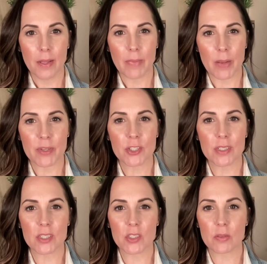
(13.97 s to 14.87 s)
My mission
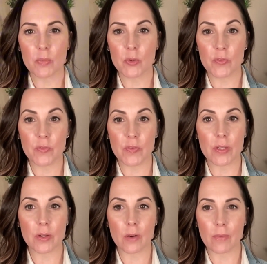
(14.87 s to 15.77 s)
is to remove
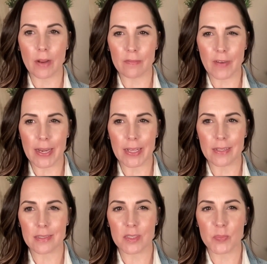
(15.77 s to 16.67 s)
fear around
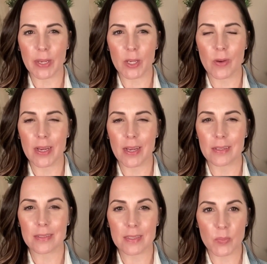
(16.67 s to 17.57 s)
finances by creating a
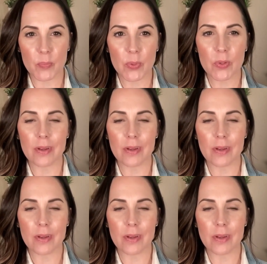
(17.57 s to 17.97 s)
simple,